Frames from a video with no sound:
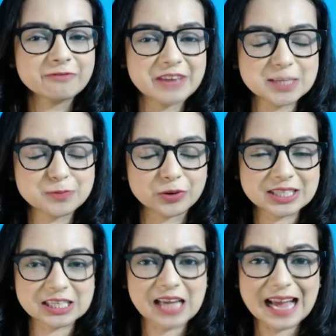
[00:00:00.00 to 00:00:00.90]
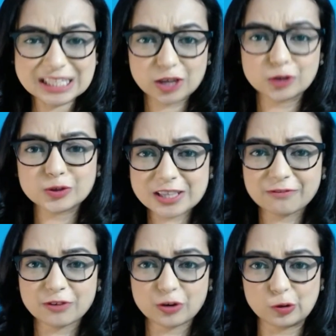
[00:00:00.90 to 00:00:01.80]
Facebook. It's an exclusive
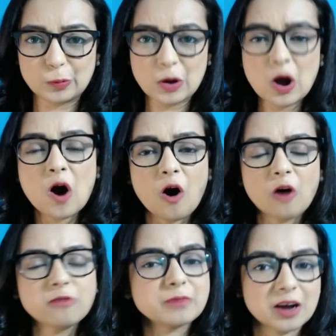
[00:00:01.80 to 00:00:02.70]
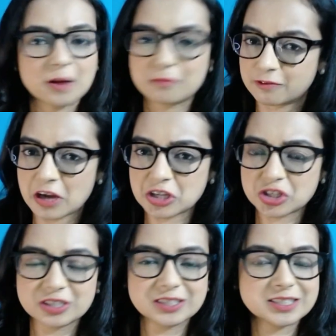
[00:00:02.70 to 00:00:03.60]
group of
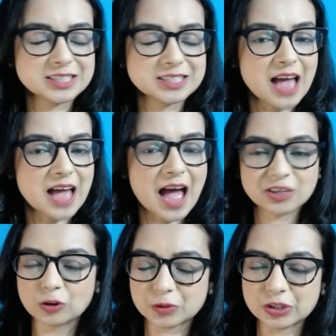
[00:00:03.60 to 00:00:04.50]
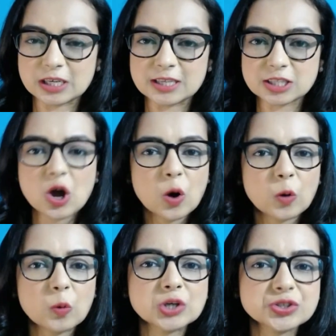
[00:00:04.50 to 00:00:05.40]
professionals and entrepreneurs who
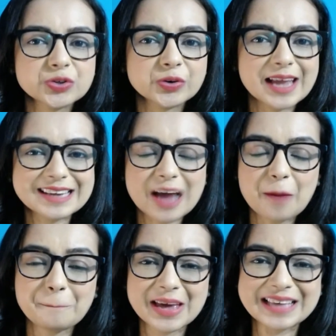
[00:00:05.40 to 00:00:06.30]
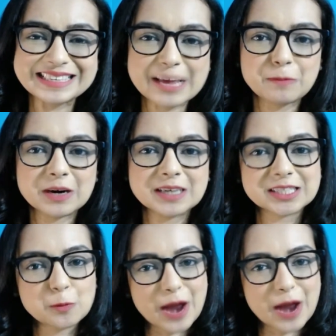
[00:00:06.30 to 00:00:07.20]
want to create amazing personal
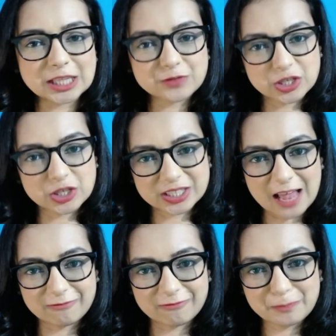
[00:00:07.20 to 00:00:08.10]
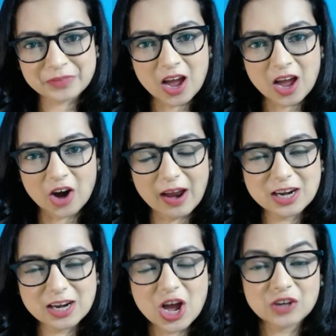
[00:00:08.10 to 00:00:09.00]
brands for yourself. All right,
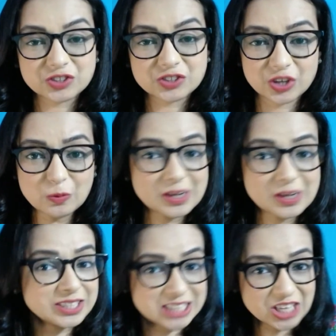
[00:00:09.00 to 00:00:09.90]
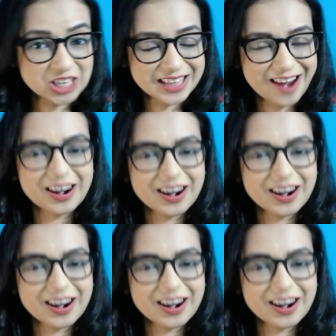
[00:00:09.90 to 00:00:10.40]
so see you there.